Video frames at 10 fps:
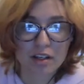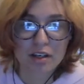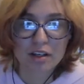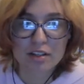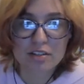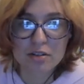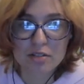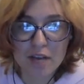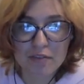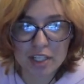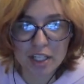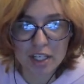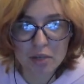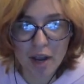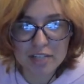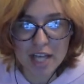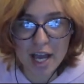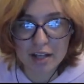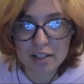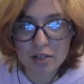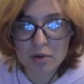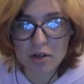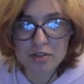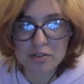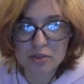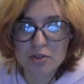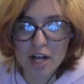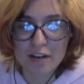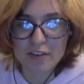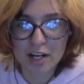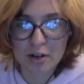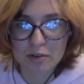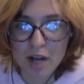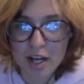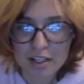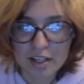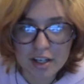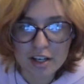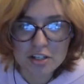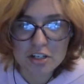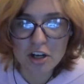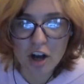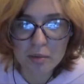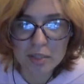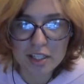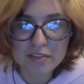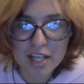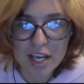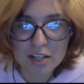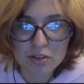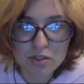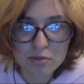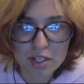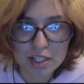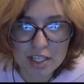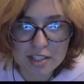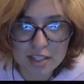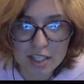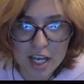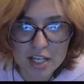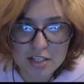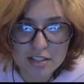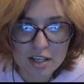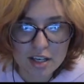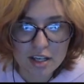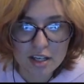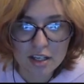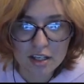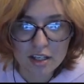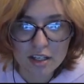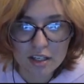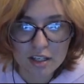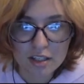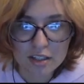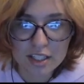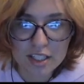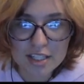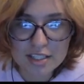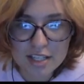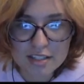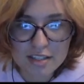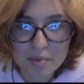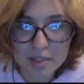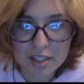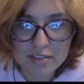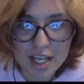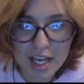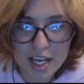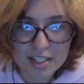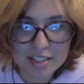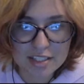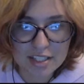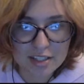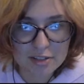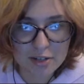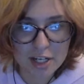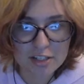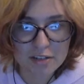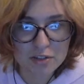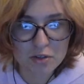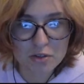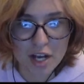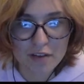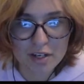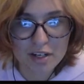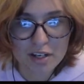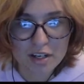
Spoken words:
There's no time for thinking. You have to act. You hurl the screwdriver at her and run. She calmly lifts a hand towards one of the kids in the cages. The kid tenses up and lifts a hand in the direction of the screwdriver.